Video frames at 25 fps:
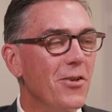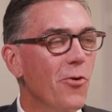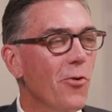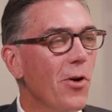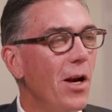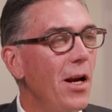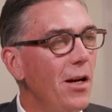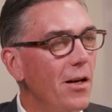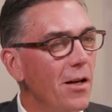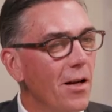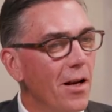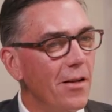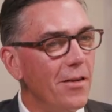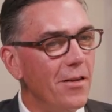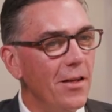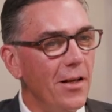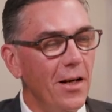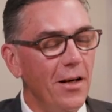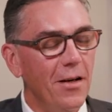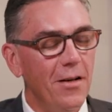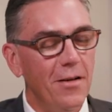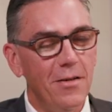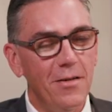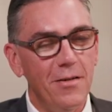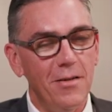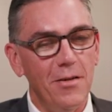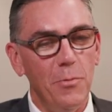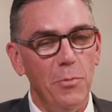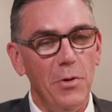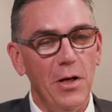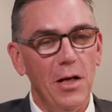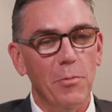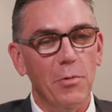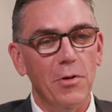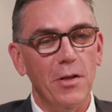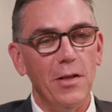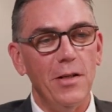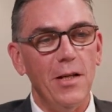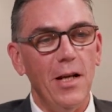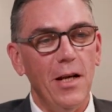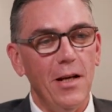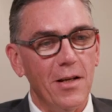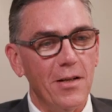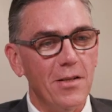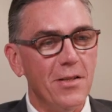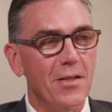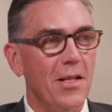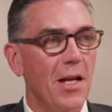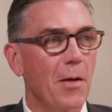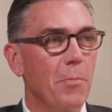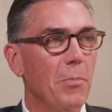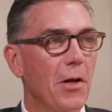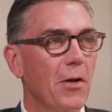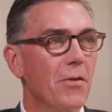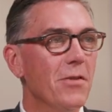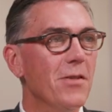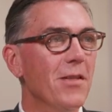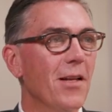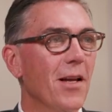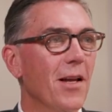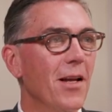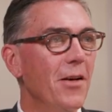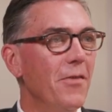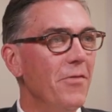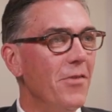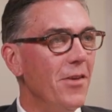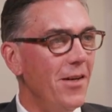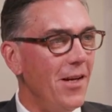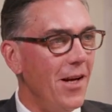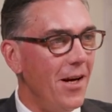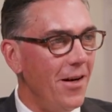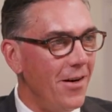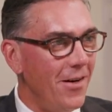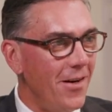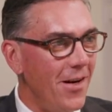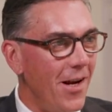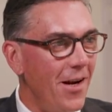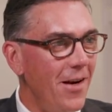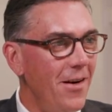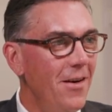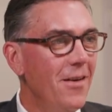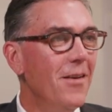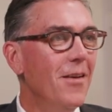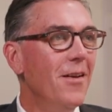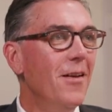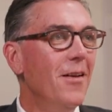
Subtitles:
great, I think, to be able to take a step outside of the day-to-day.